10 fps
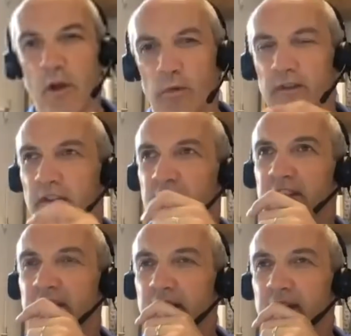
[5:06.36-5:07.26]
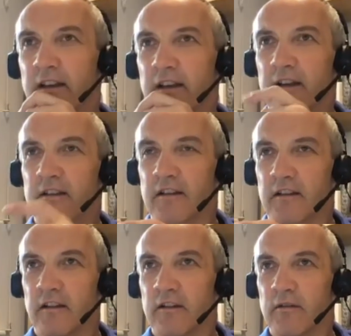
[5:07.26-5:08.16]
but I've seen, because
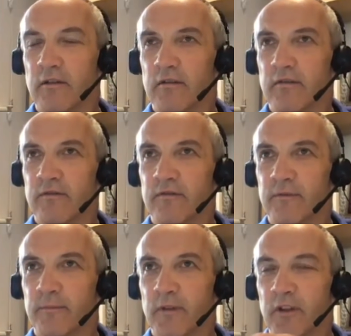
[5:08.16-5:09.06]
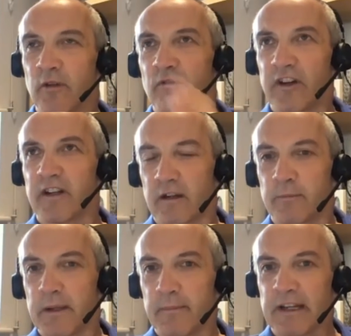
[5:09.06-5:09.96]
I know you invite a lot
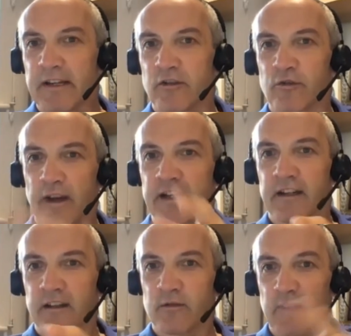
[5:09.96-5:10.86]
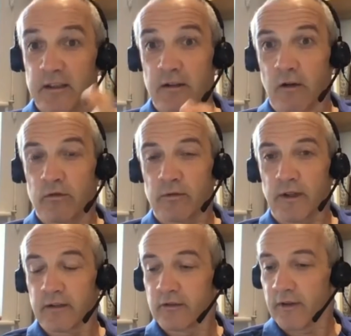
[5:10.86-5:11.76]
of people into training as well as go to a
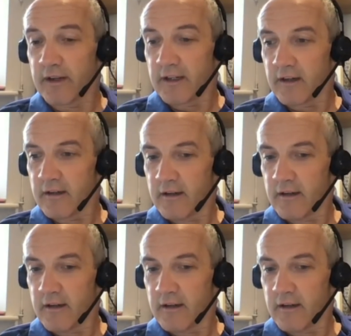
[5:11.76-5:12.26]
lot of training, and